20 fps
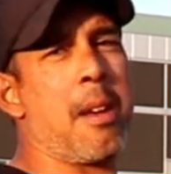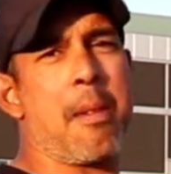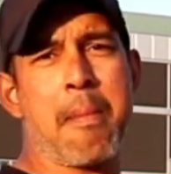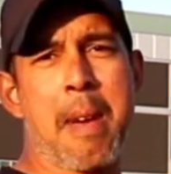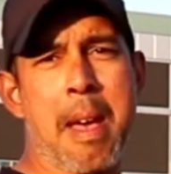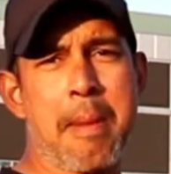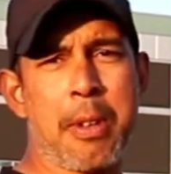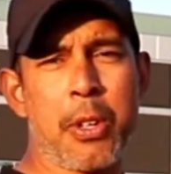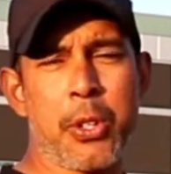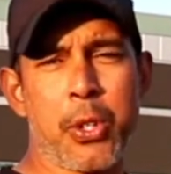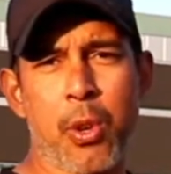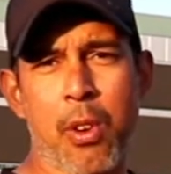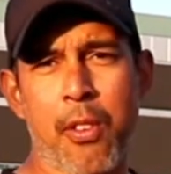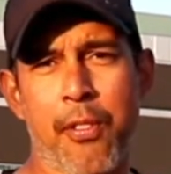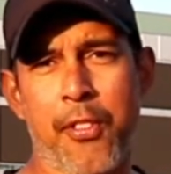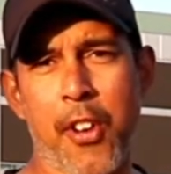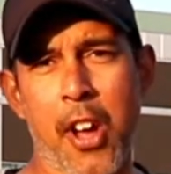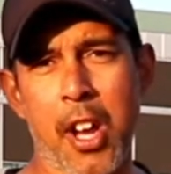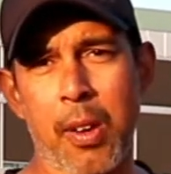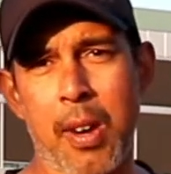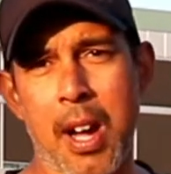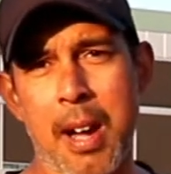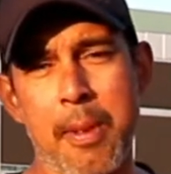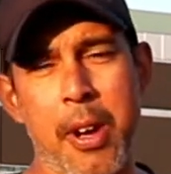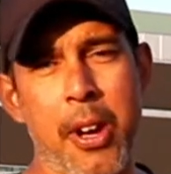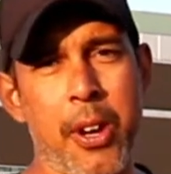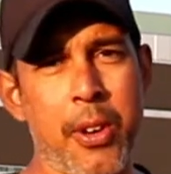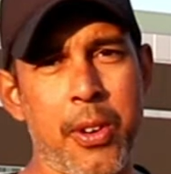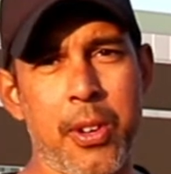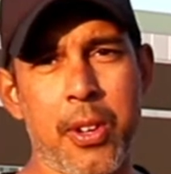Maybe I'll do a follow-up.
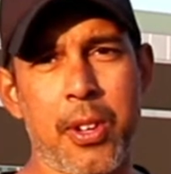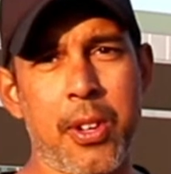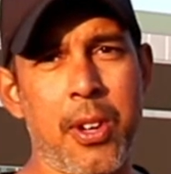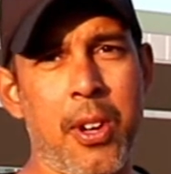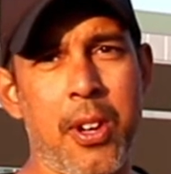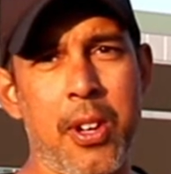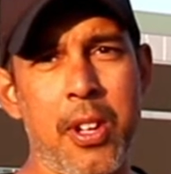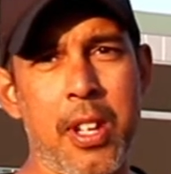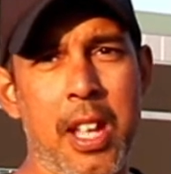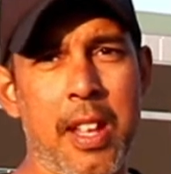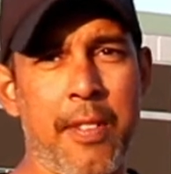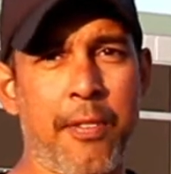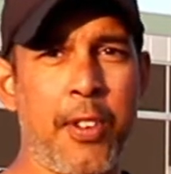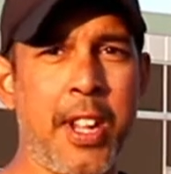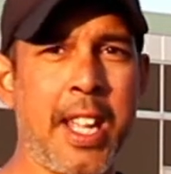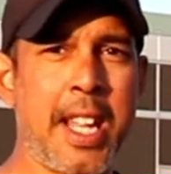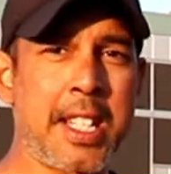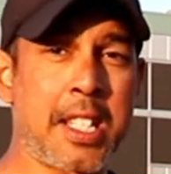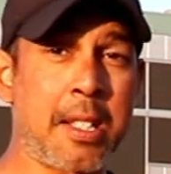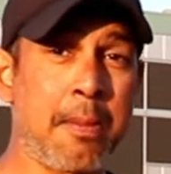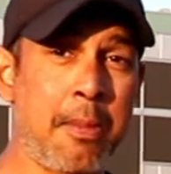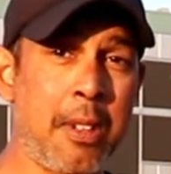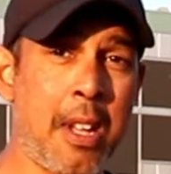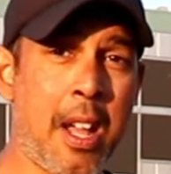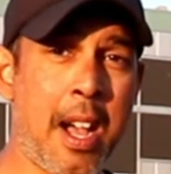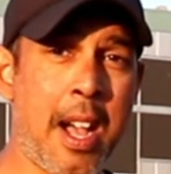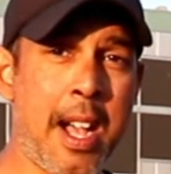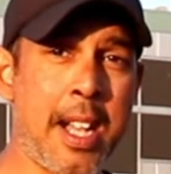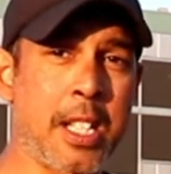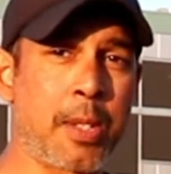I don't know. If we get some
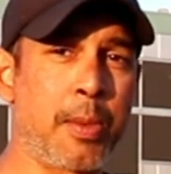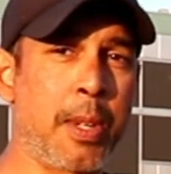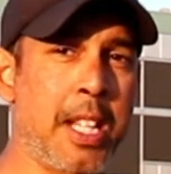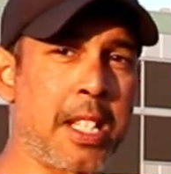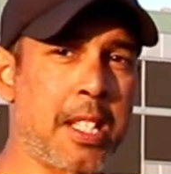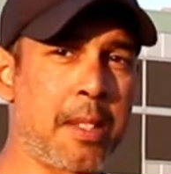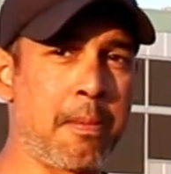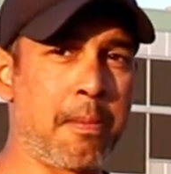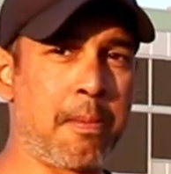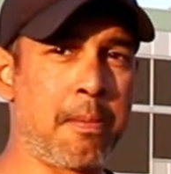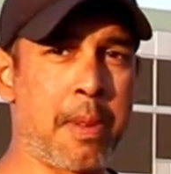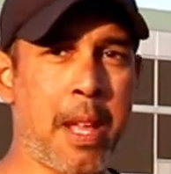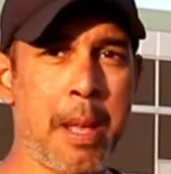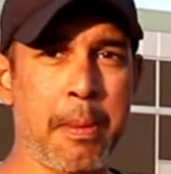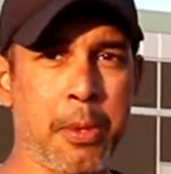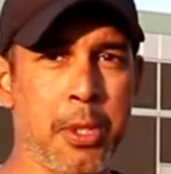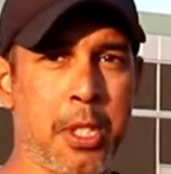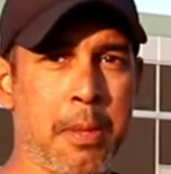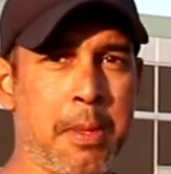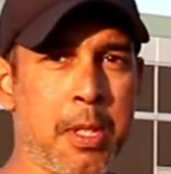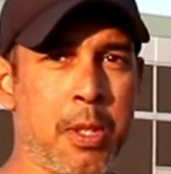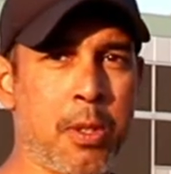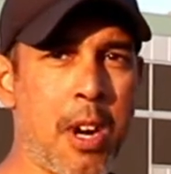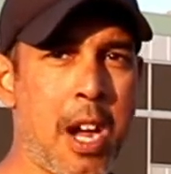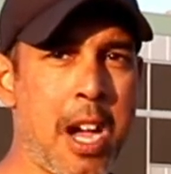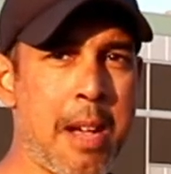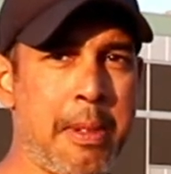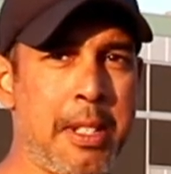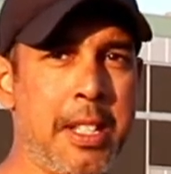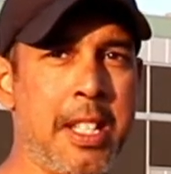likes, we get some people
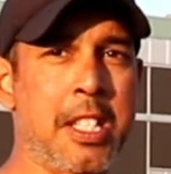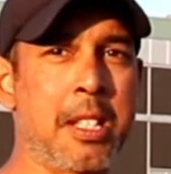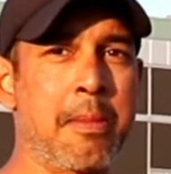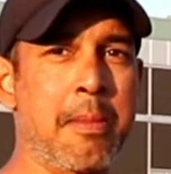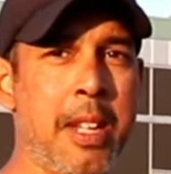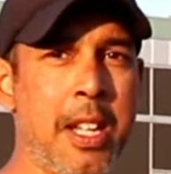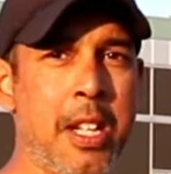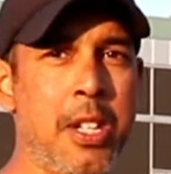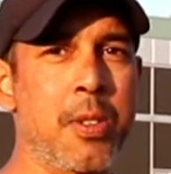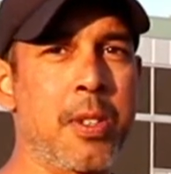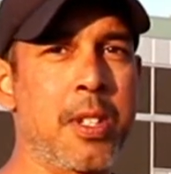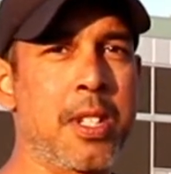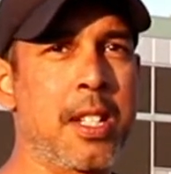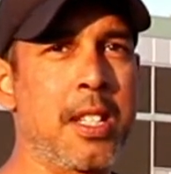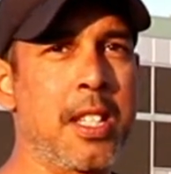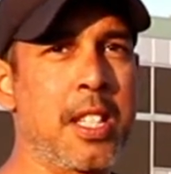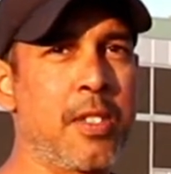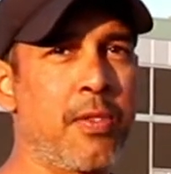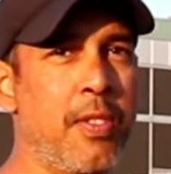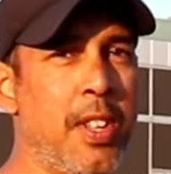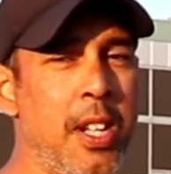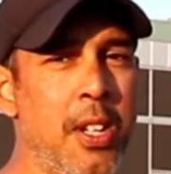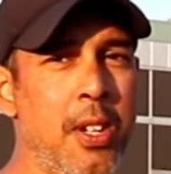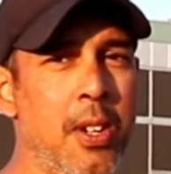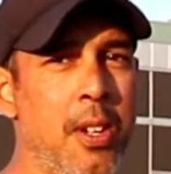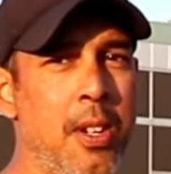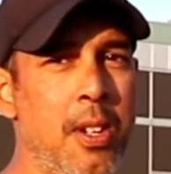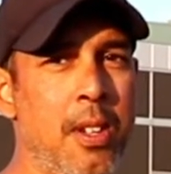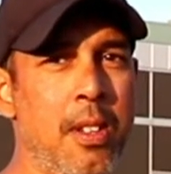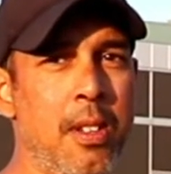subscribing, there's some interest in this
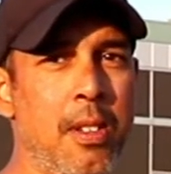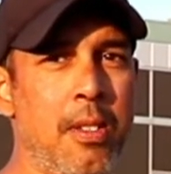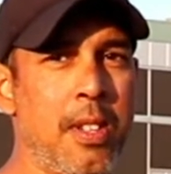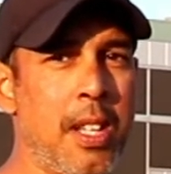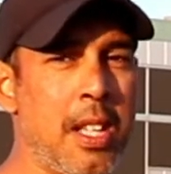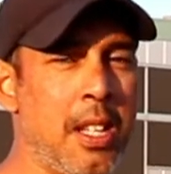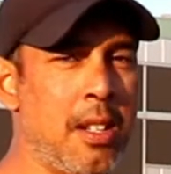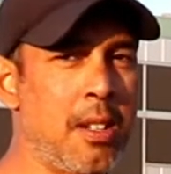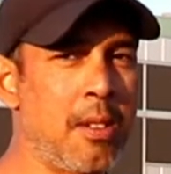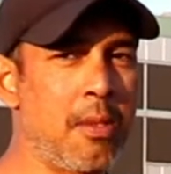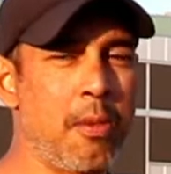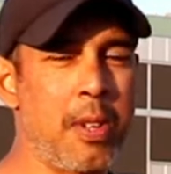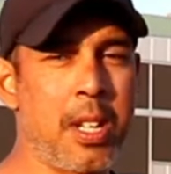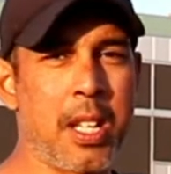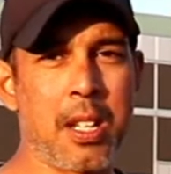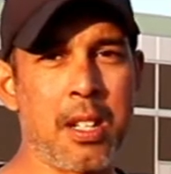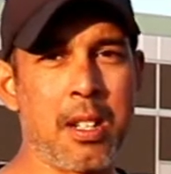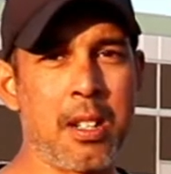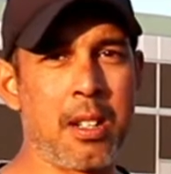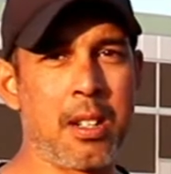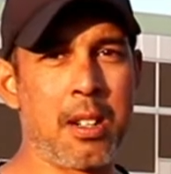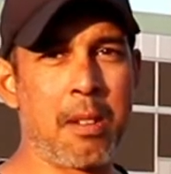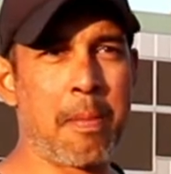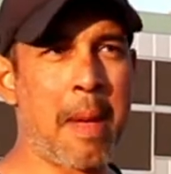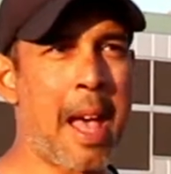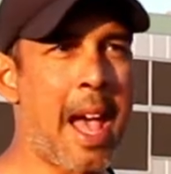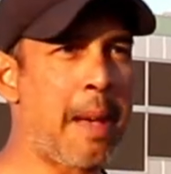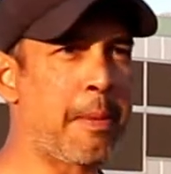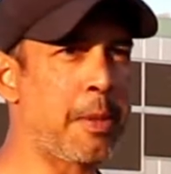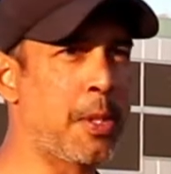video, then we can
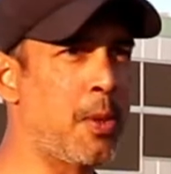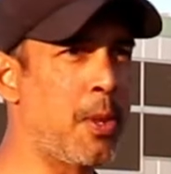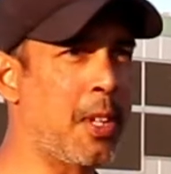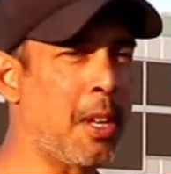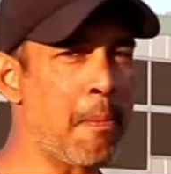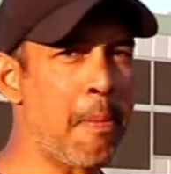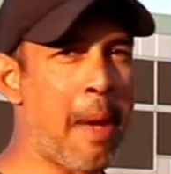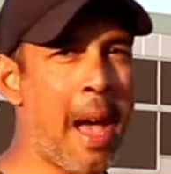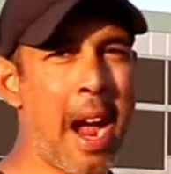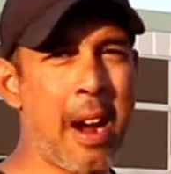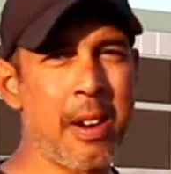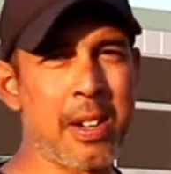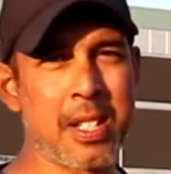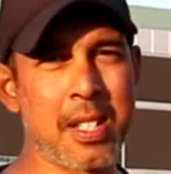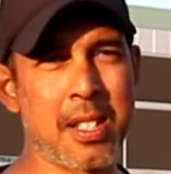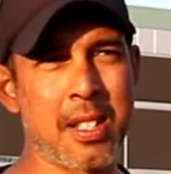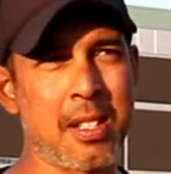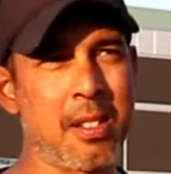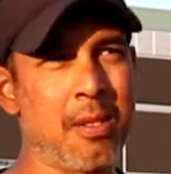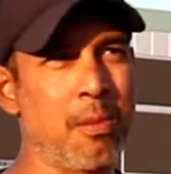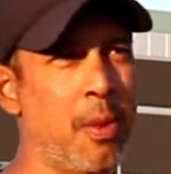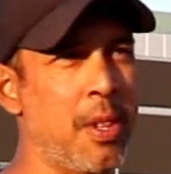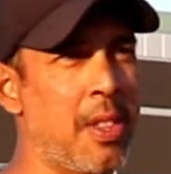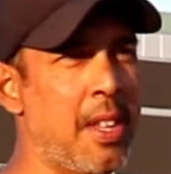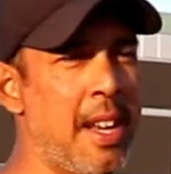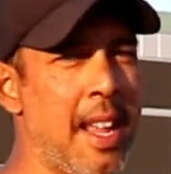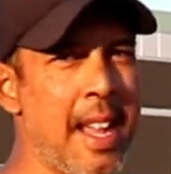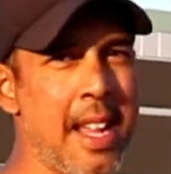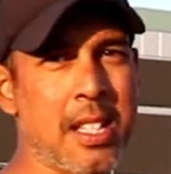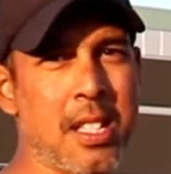perhaps do a comparison with
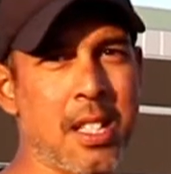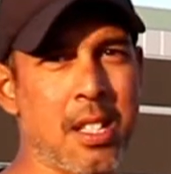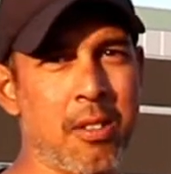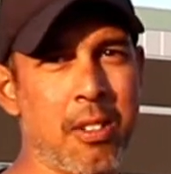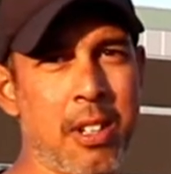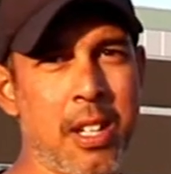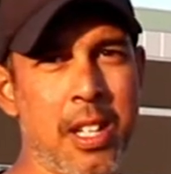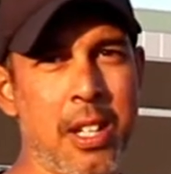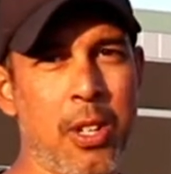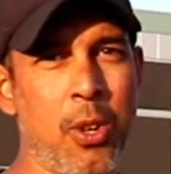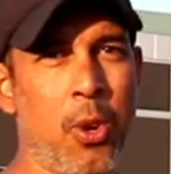an S3,